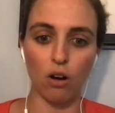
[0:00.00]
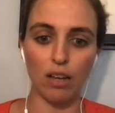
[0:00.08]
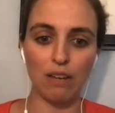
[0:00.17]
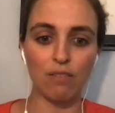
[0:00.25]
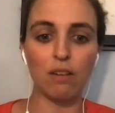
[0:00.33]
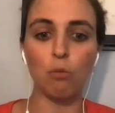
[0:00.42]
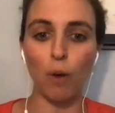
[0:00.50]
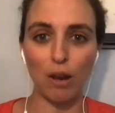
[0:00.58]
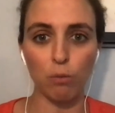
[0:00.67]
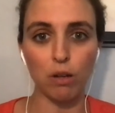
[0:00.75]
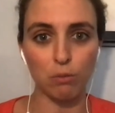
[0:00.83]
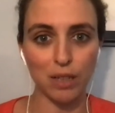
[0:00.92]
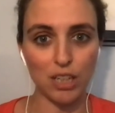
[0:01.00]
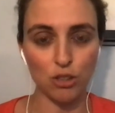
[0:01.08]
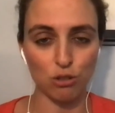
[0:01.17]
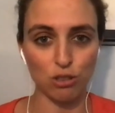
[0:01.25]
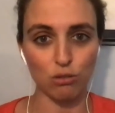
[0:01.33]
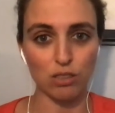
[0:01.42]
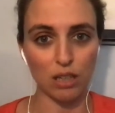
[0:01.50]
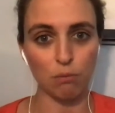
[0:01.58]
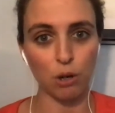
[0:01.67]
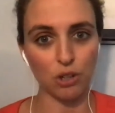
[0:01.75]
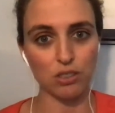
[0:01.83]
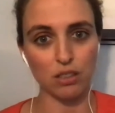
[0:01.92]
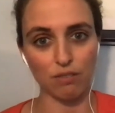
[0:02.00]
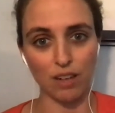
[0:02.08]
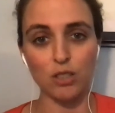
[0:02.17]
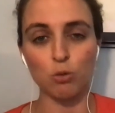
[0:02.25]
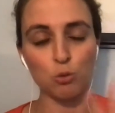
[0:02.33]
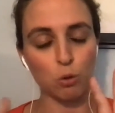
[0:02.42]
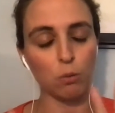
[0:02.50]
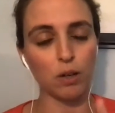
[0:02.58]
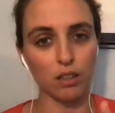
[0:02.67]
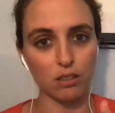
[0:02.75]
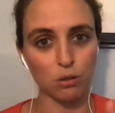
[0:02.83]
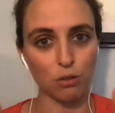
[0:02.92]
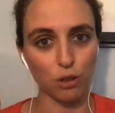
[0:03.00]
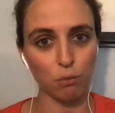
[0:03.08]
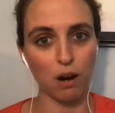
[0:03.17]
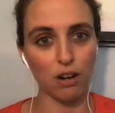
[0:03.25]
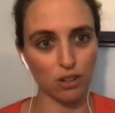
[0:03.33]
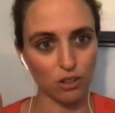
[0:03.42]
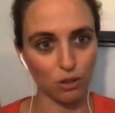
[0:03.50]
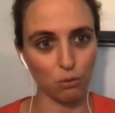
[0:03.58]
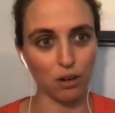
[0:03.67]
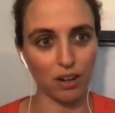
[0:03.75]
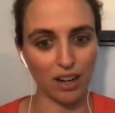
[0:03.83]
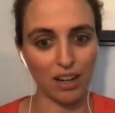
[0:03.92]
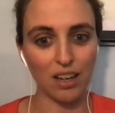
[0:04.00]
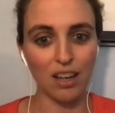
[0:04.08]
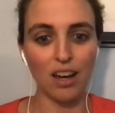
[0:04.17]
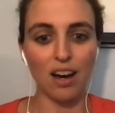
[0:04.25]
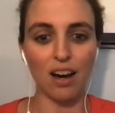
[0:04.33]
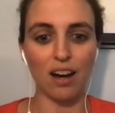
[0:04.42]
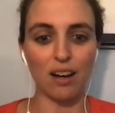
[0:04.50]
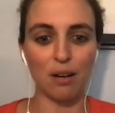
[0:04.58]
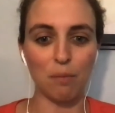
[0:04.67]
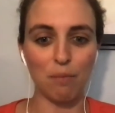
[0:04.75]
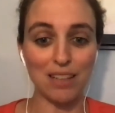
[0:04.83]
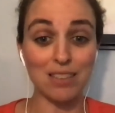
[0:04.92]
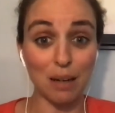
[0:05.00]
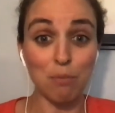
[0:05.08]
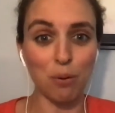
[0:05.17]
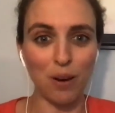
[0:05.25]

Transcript: even when we reintroduce in-person events, which we will, so if you're a partner, don't worry, at some